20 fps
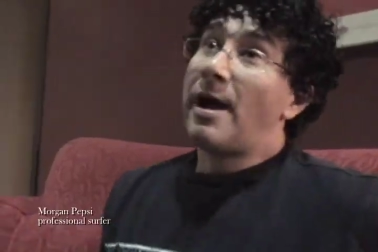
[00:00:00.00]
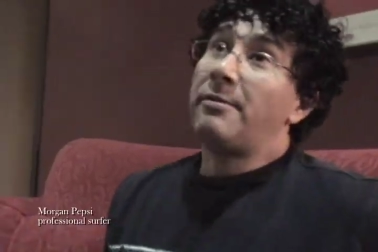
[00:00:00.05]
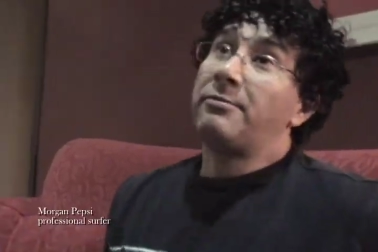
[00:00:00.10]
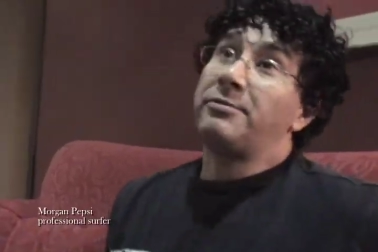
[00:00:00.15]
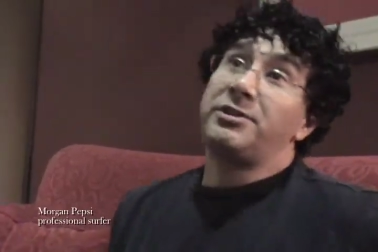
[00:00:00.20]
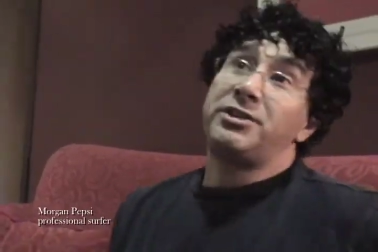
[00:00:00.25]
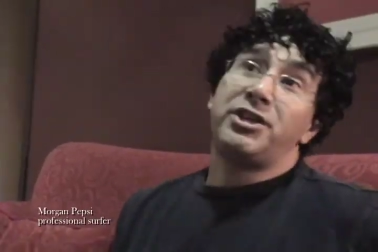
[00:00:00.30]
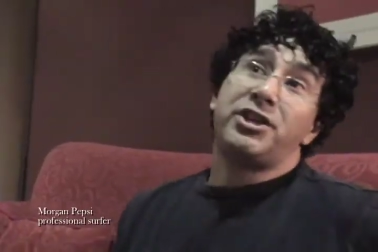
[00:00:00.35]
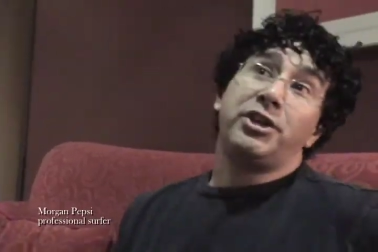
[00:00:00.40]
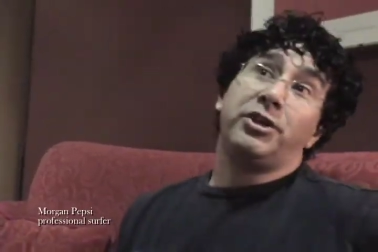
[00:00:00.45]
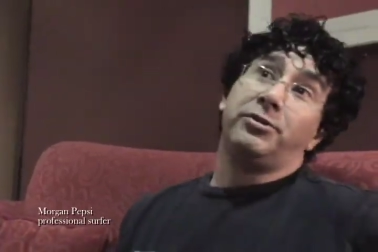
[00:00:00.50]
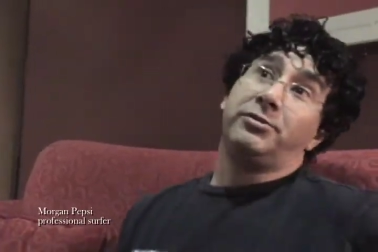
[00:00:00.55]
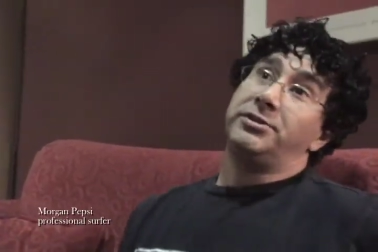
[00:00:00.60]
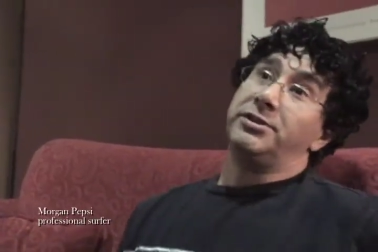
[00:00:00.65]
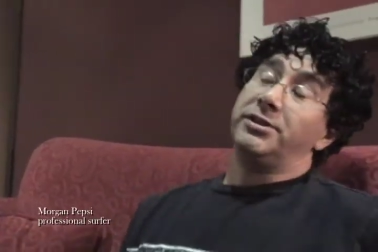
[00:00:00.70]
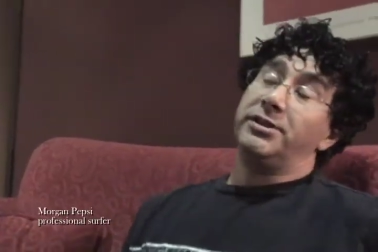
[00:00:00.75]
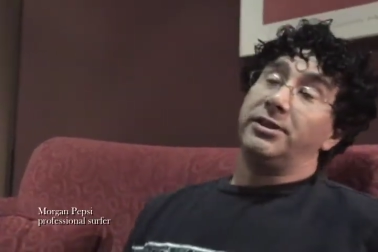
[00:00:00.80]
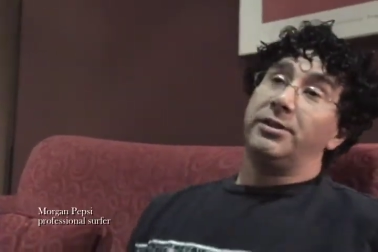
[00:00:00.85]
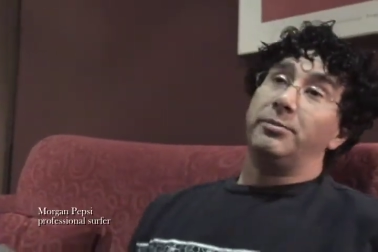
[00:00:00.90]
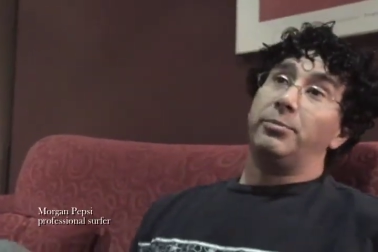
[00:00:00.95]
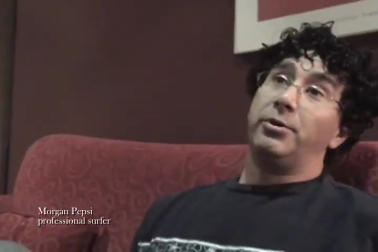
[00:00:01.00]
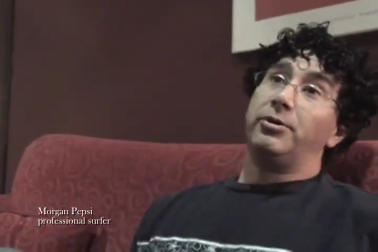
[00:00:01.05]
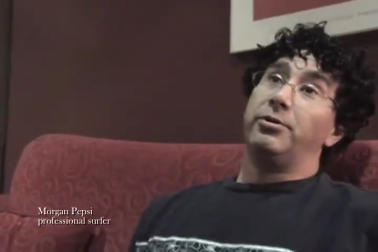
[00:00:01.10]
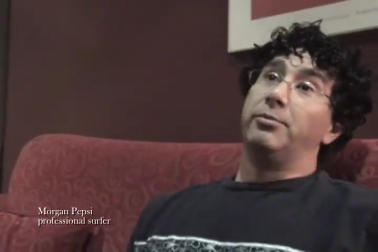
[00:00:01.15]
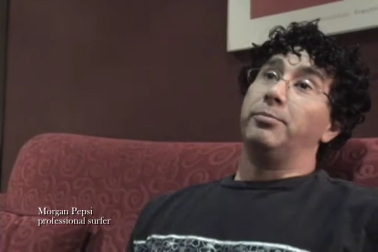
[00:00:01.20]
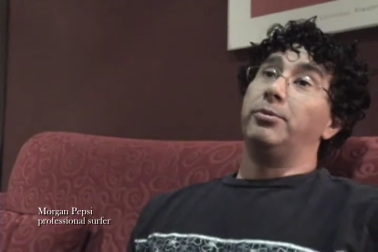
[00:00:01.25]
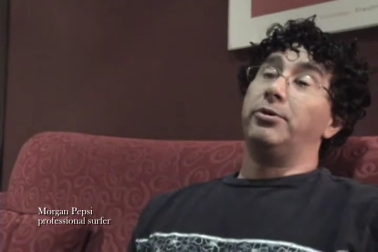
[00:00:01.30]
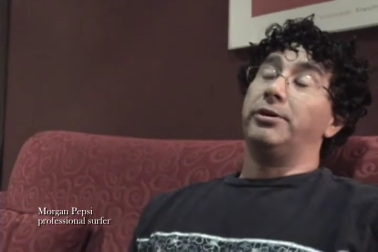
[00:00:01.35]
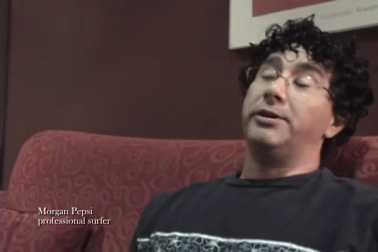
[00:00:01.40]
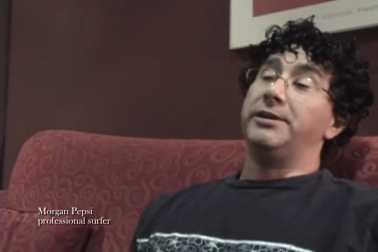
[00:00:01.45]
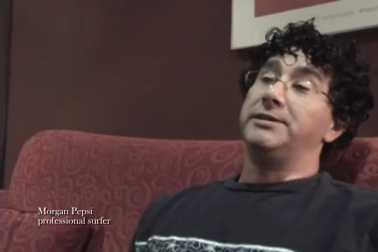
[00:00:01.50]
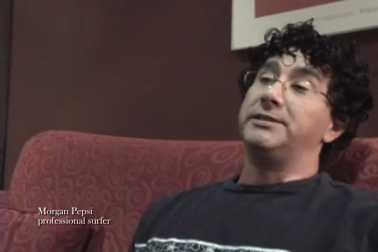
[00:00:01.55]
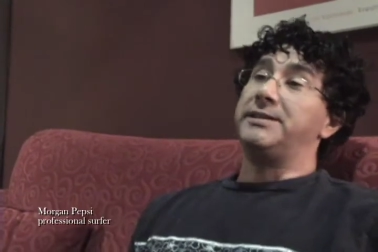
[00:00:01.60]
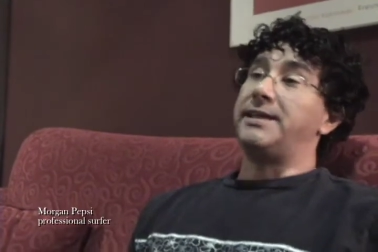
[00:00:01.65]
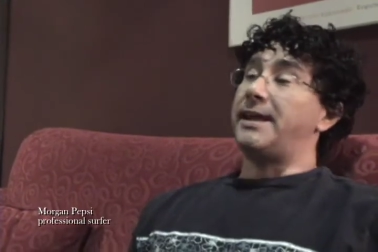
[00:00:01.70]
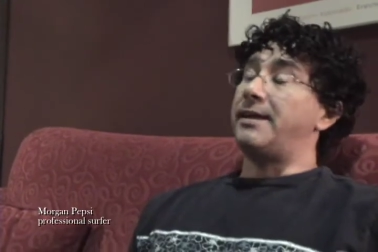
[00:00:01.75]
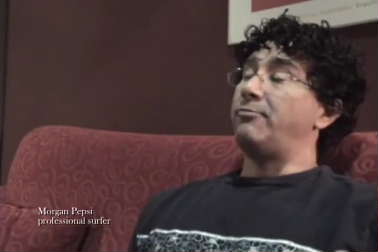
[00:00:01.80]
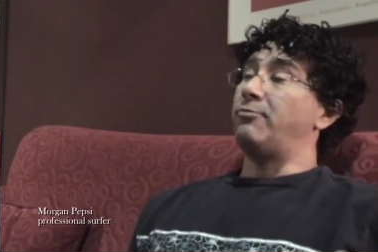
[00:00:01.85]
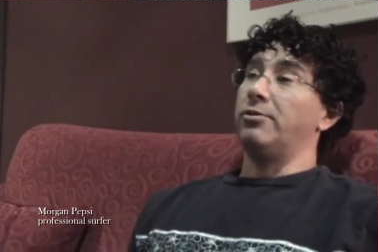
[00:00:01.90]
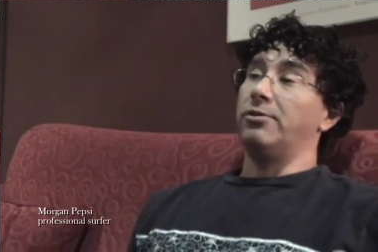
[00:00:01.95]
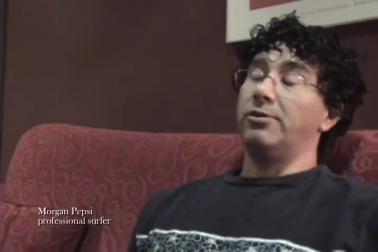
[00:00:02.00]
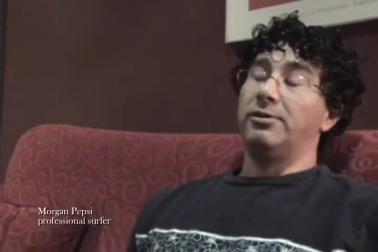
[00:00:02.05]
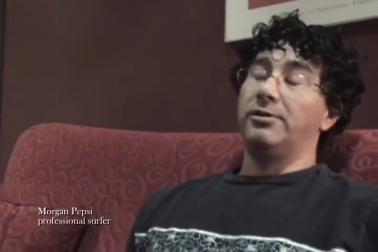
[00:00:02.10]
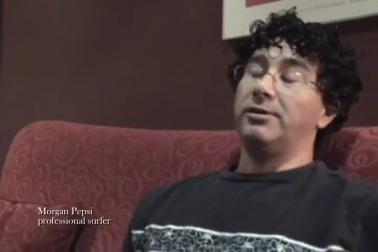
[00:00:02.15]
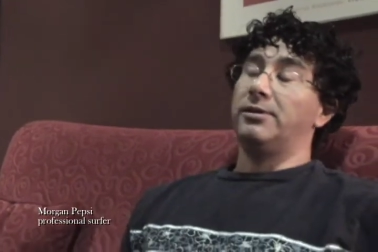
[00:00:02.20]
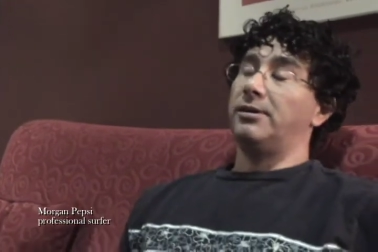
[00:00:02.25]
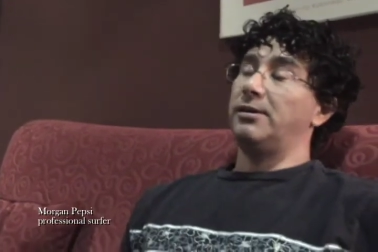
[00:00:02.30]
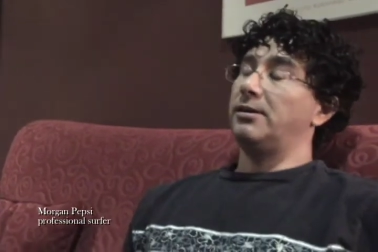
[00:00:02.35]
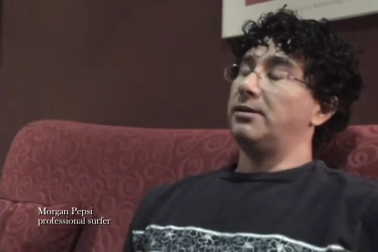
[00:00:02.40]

I was huge into the Boner Boyz. They were,